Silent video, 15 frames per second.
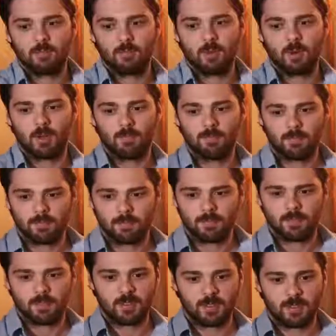What
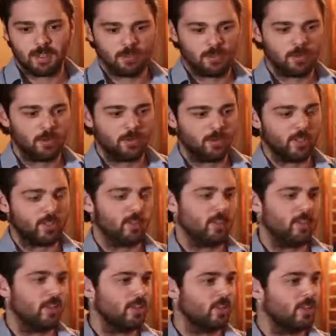do you think
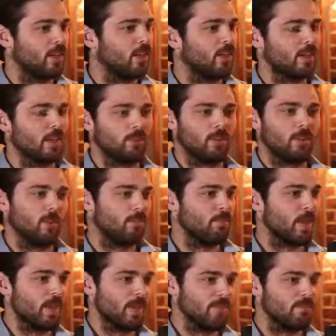are a couple of the
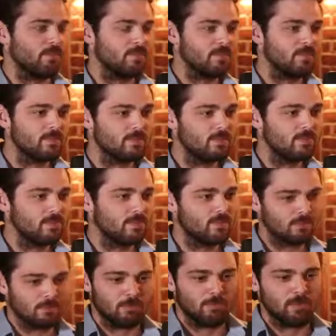main
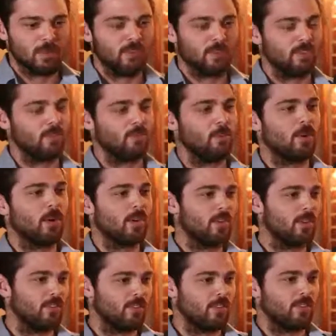reasons why
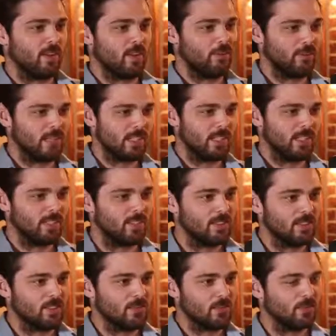this is definitely
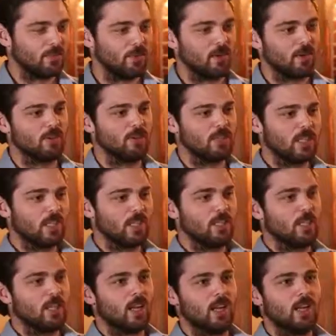sort of not
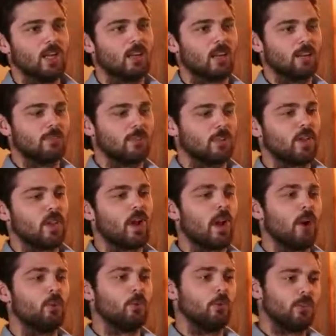a kind of a
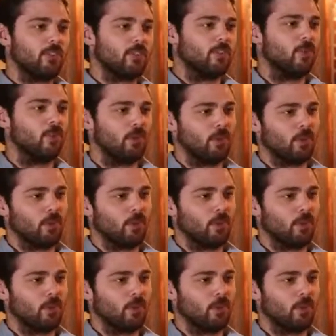hoax, or